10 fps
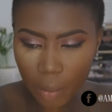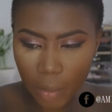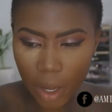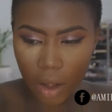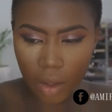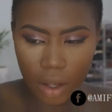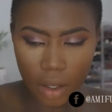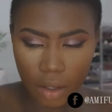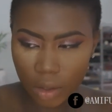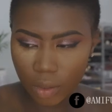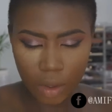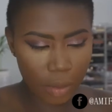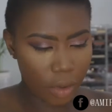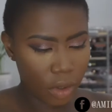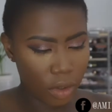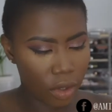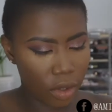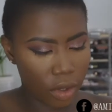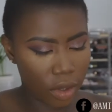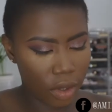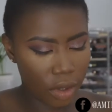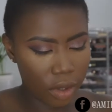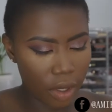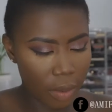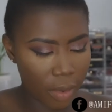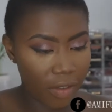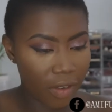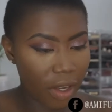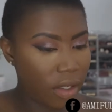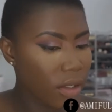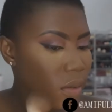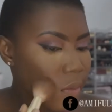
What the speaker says: powder. That's what I'm going to use to set my face.